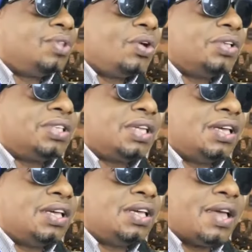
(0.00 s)
lost
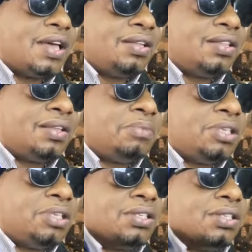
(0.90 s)
internet. Let
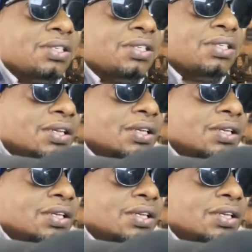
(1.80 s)
me see.